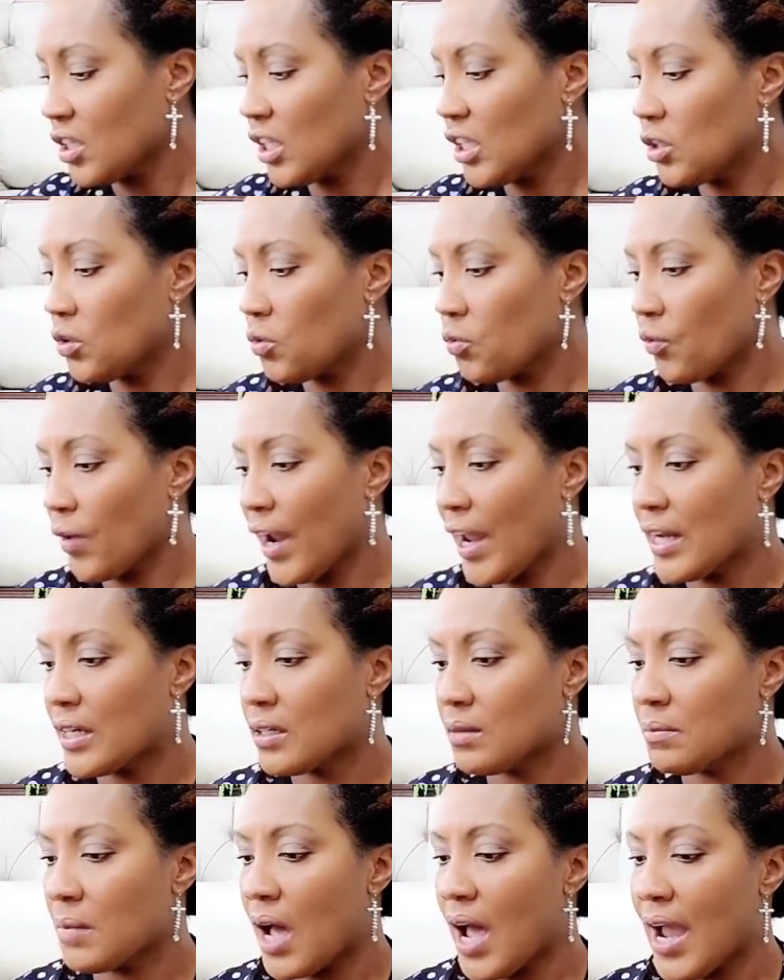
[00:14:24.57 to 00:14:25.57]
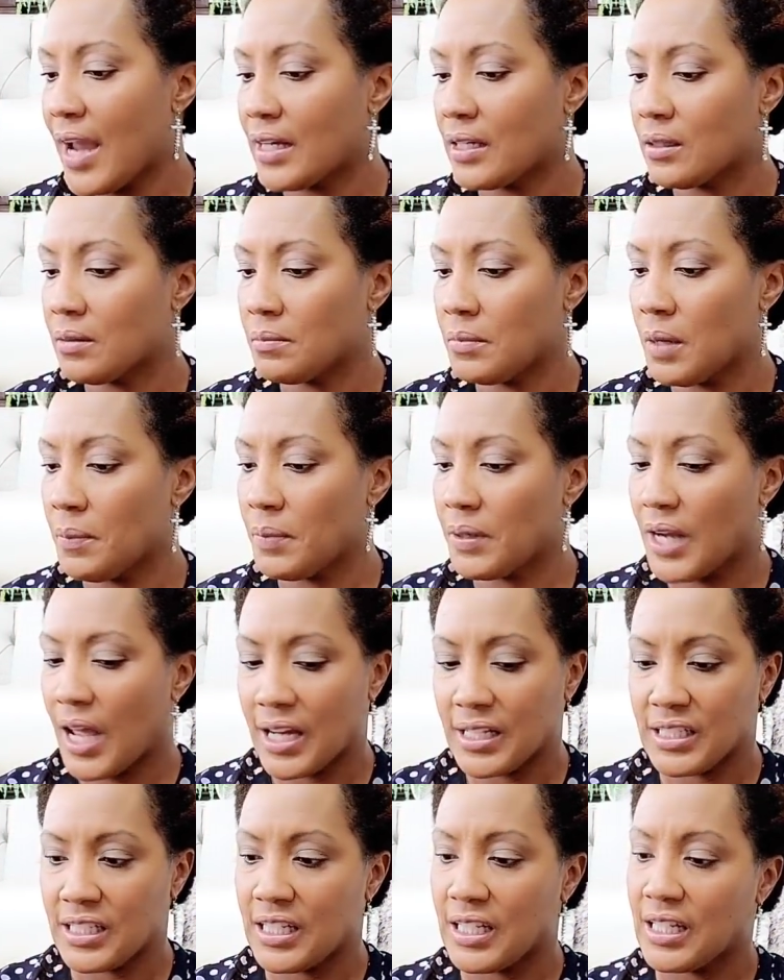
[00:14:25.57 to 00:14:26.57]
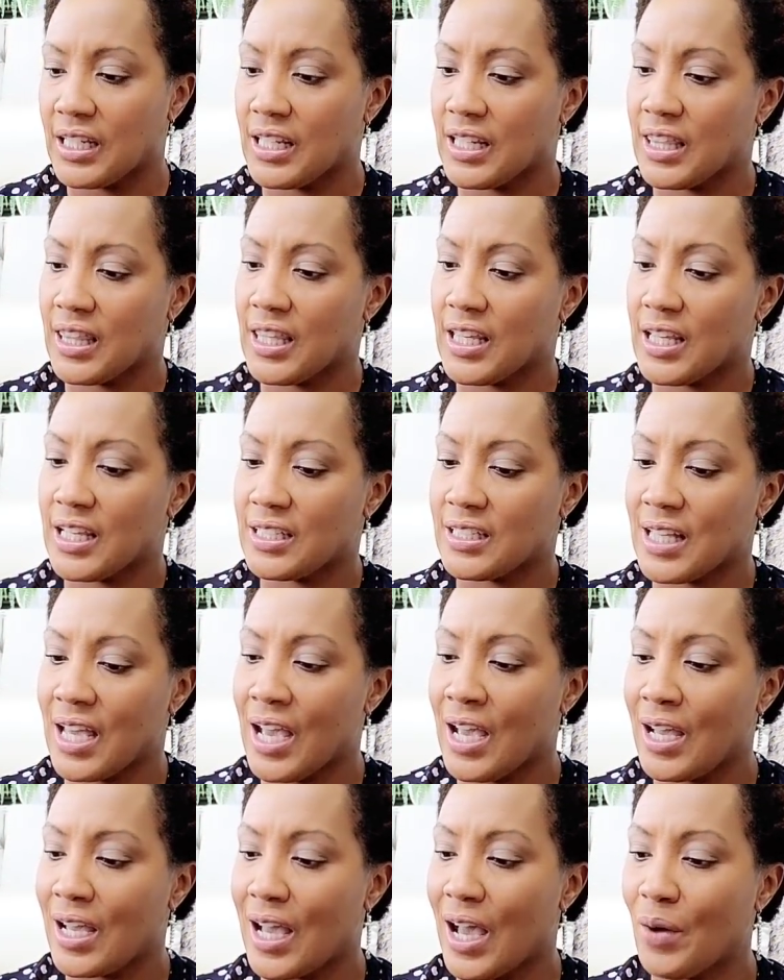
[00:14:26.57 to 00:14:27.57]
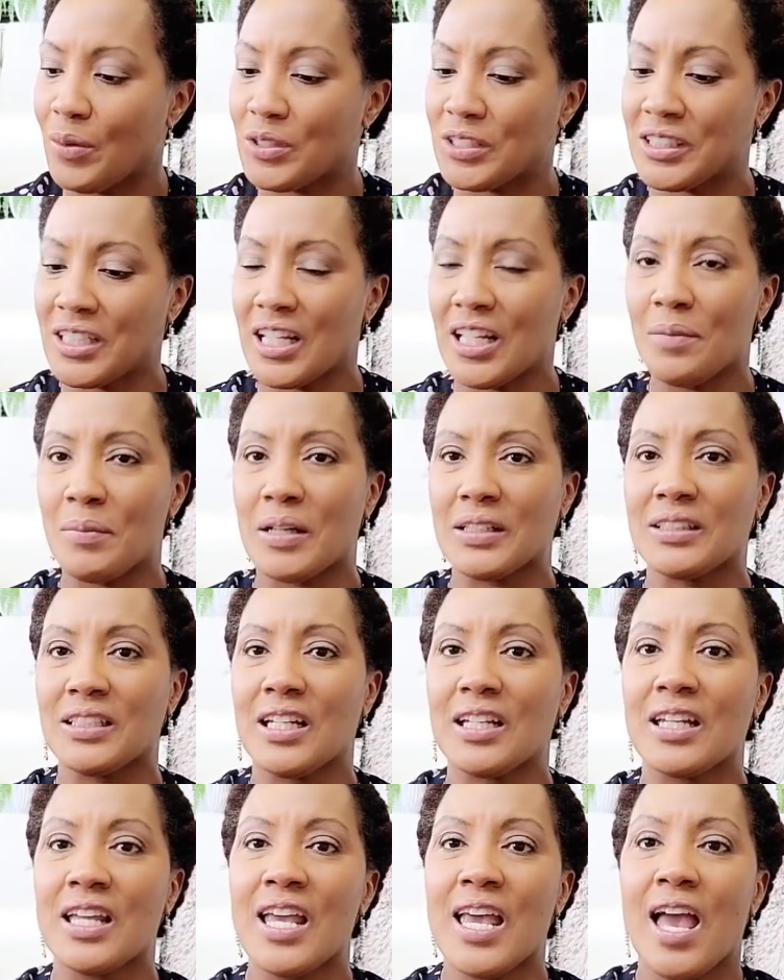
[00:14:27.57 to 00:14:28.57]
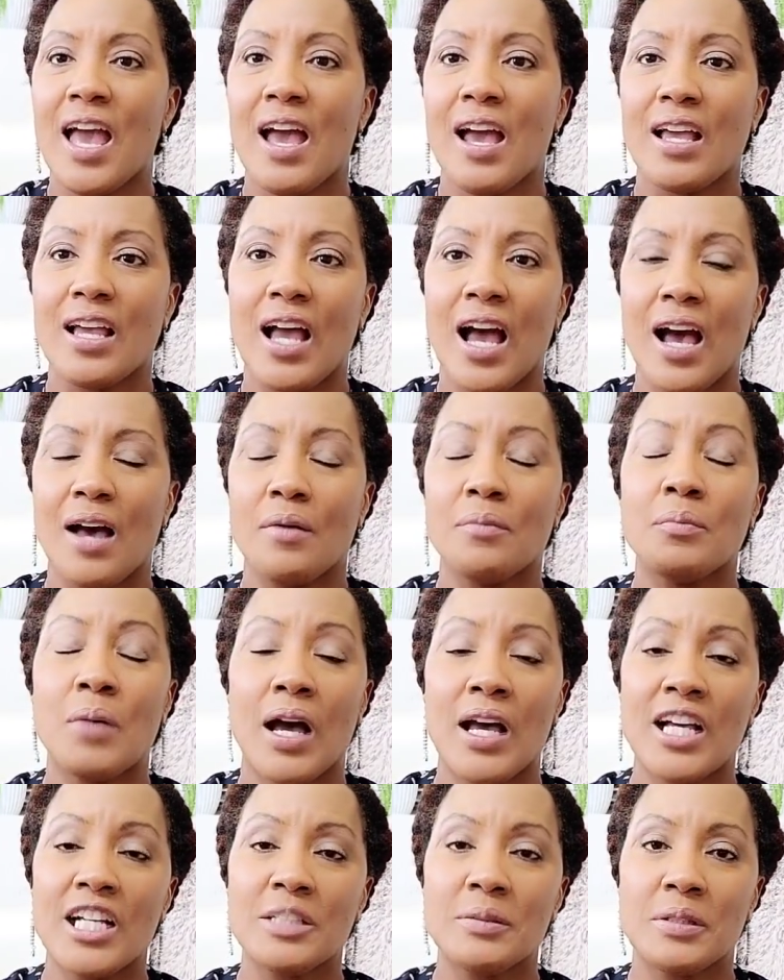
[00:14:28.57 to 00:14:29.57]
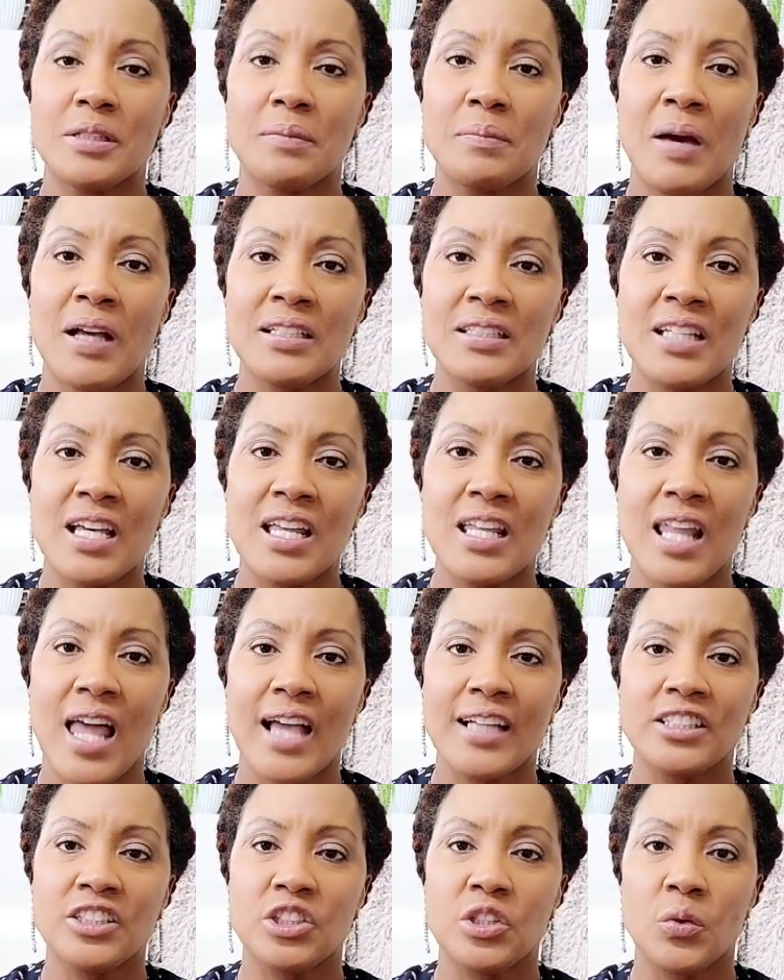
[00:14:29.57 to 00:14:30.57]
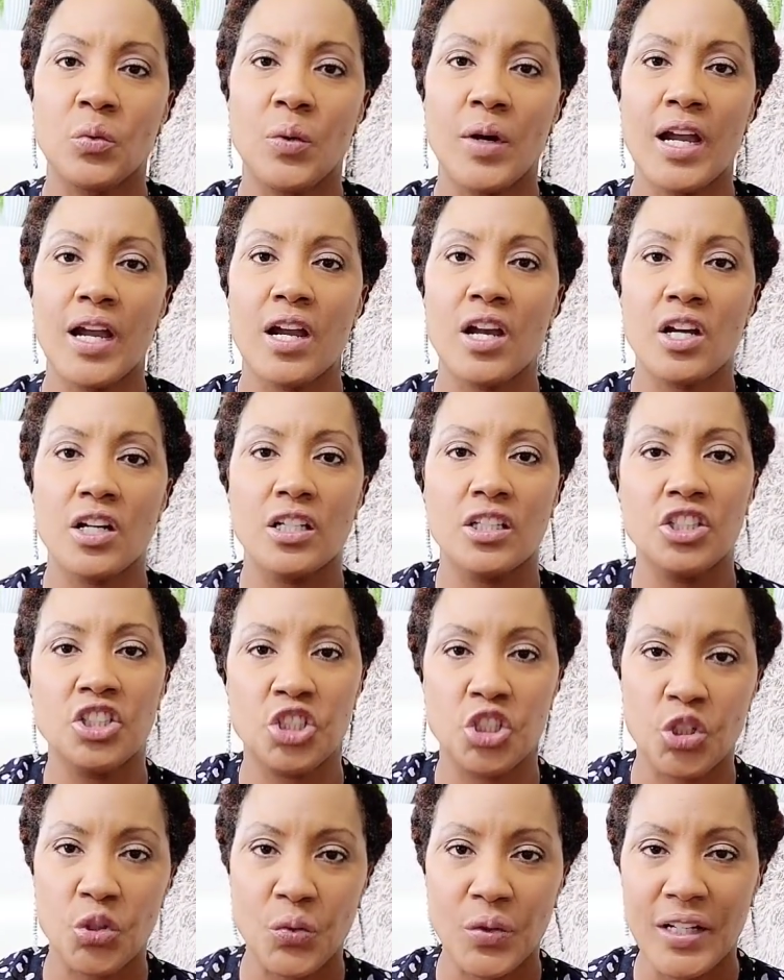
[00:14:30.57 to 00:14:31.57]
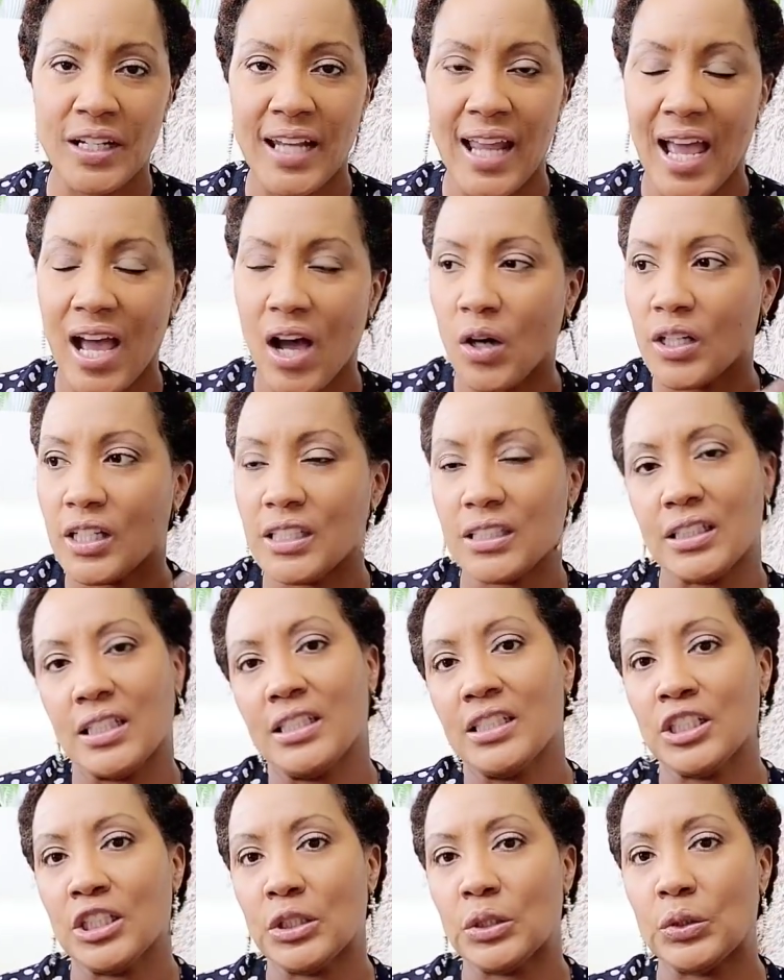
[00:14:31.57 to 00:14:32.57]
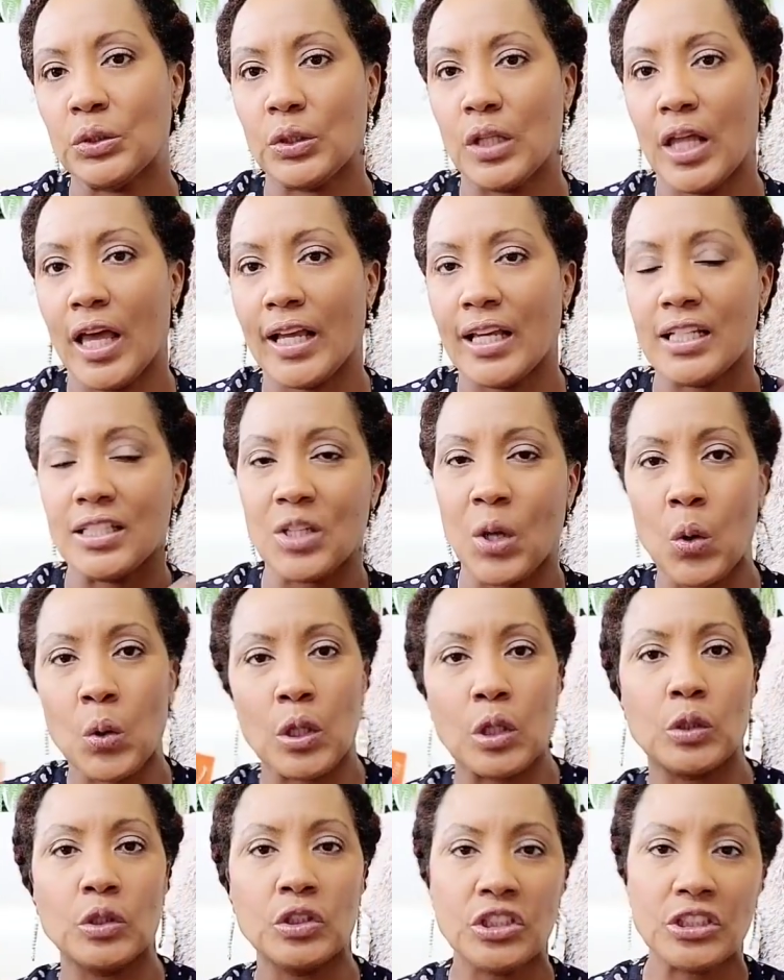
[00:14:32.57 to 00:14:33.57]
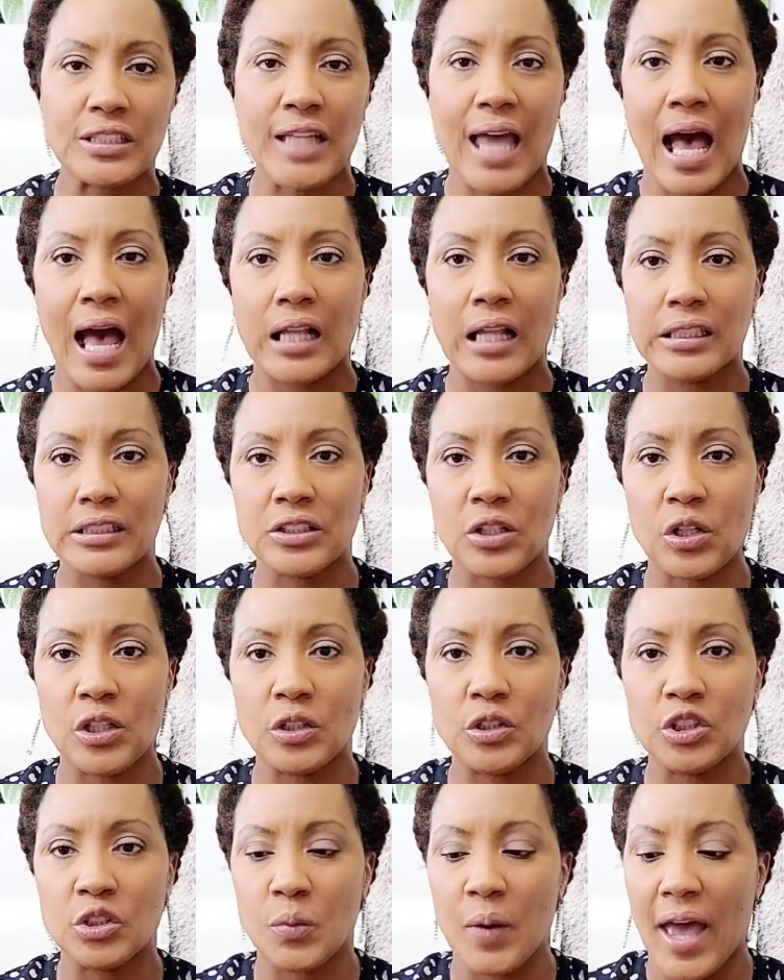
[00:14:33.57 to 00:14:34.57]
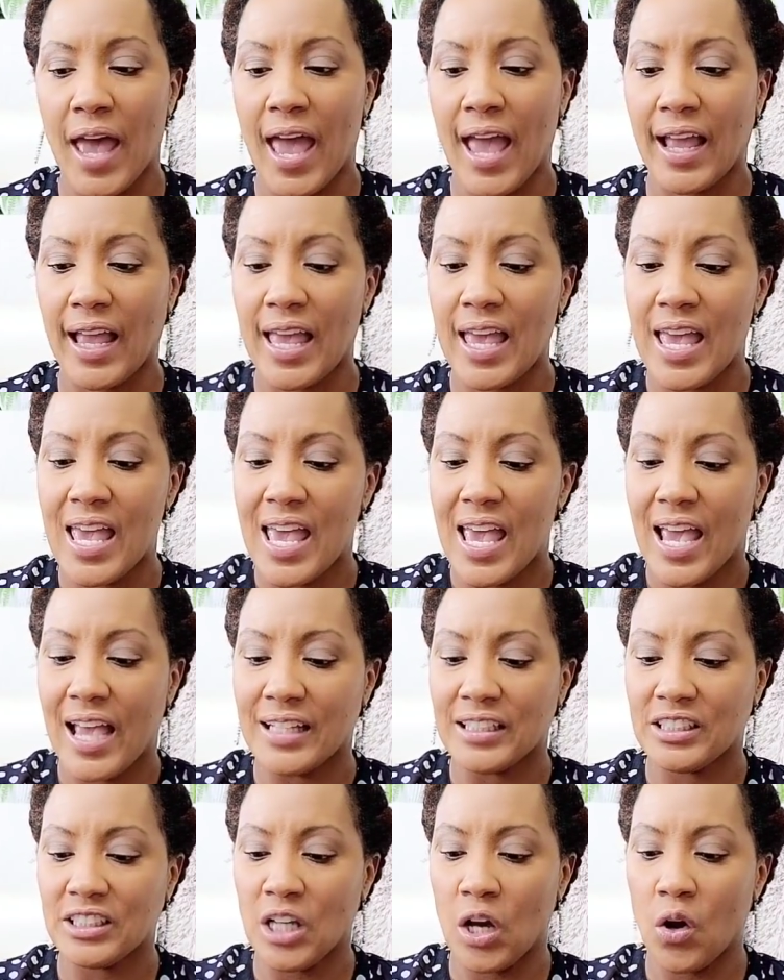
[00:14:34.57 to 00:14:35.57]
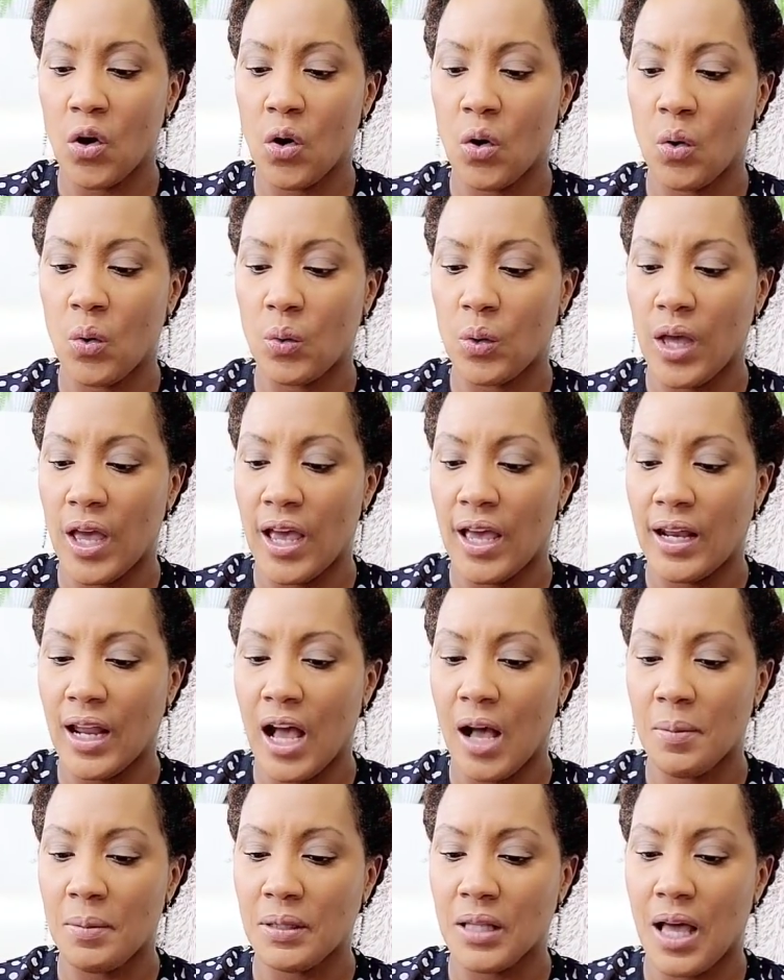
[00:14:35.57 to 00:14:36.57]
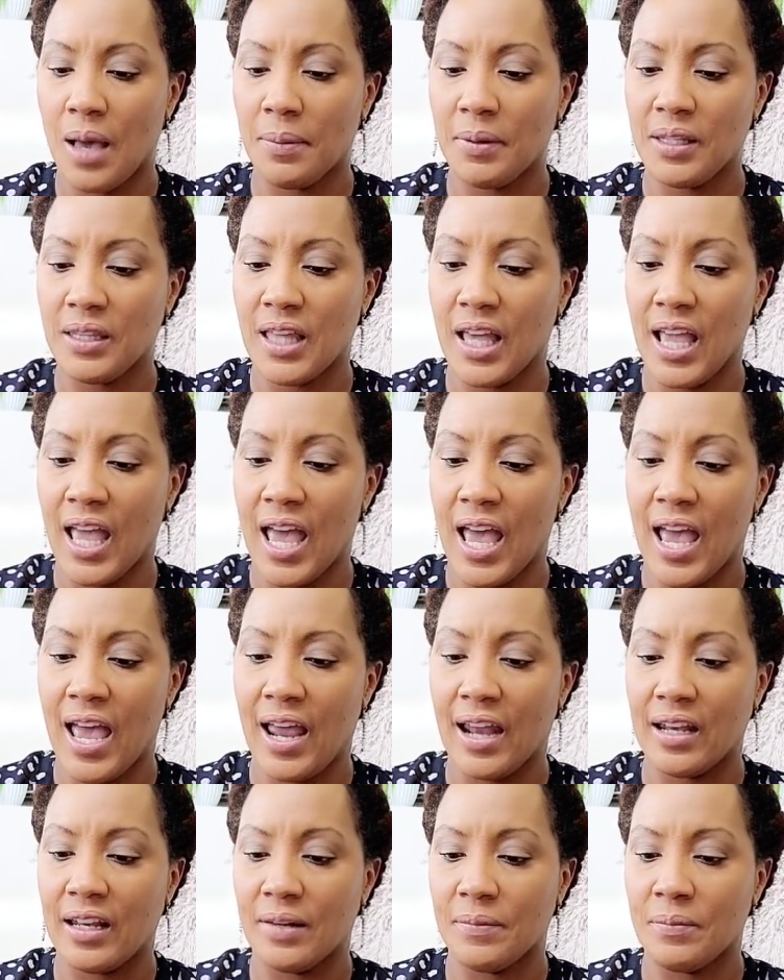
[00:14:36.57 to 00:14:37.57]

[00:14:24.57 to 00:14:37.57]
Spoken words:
little random item, but I did get this. I was telling my son, my son likes to wear jewelry now. He's into like his own little style, his own little swag. And so at Hobby Lobby, they had